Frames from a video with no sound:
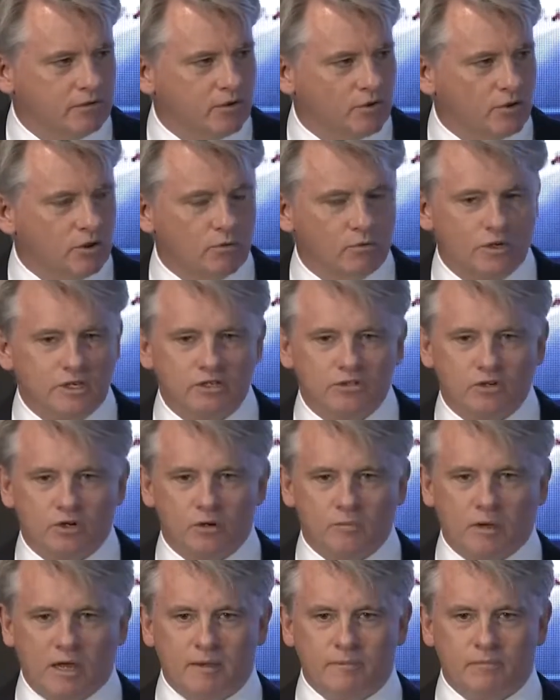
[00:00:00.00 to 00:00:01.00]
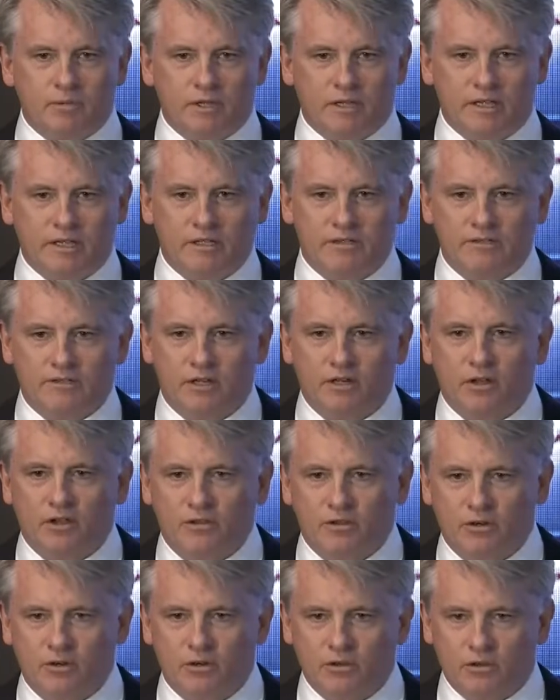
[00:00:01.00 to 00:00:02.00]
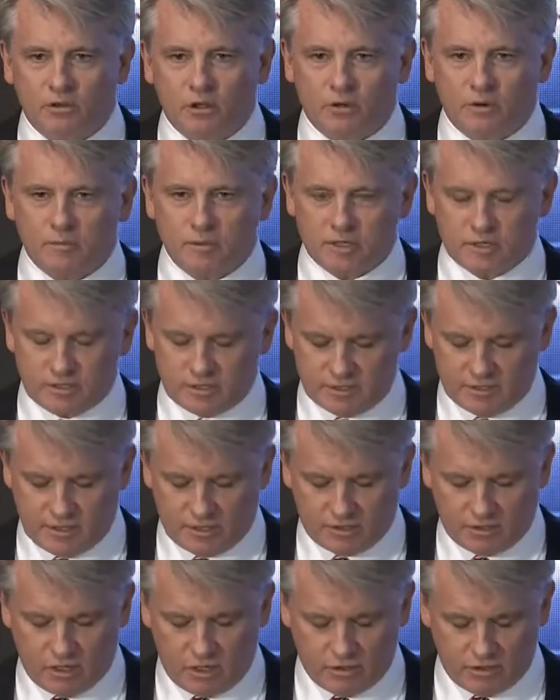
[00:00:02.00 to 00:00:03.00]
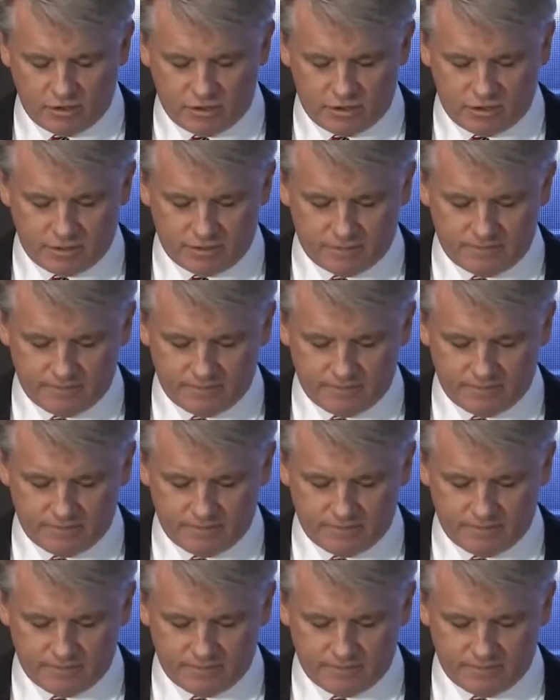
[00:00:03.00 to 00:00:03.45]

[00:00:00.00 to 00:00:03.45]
or the wind turbine blades and other low-emission technologies.